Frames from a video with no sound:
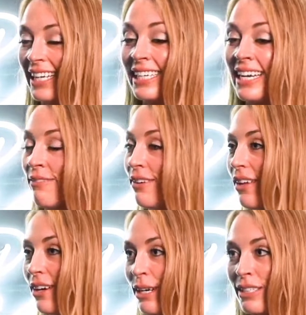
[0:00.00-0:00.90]
I never
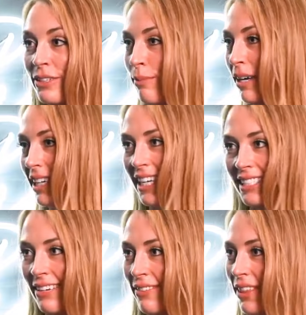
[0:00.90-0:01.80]
thought I'd do a
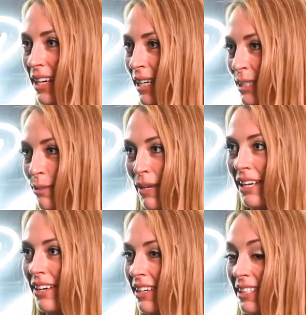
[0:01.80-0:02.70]
podcast, never thought I'd
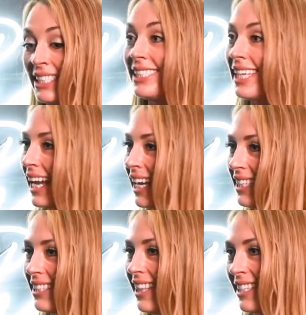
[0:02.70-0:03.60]
speak on
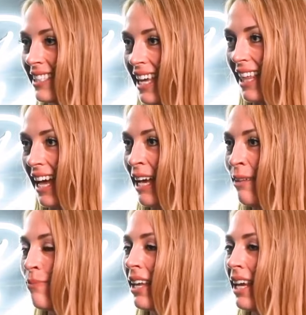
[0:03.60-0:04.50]
stage, things like
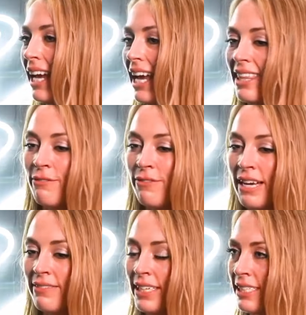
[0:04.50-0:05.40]
that. Yep. And then
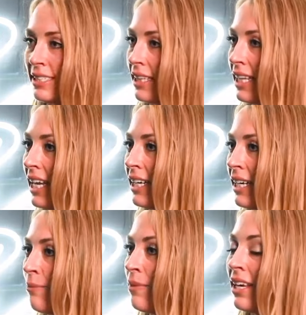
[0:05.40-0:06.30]
five years
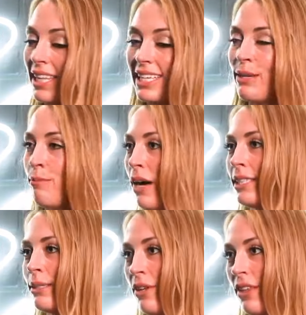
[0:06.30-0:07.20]
later, these
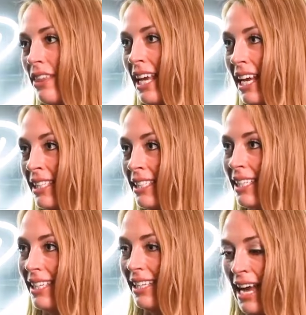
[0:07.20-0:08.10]
impossible things,
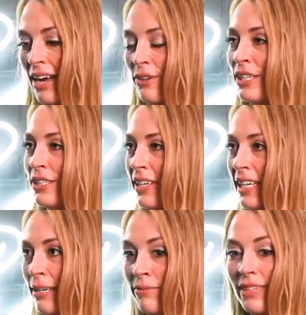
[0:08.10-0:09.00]
now you're doing
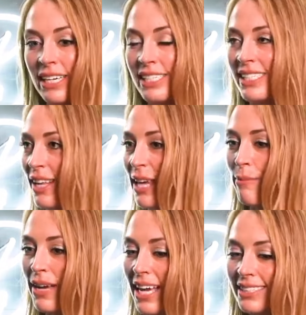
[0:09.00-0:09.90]
them and it's not that
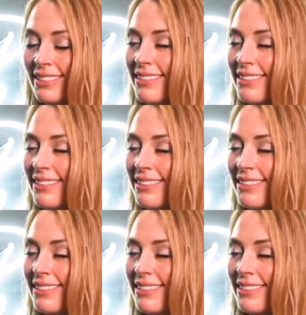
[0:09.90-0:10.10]
that bad.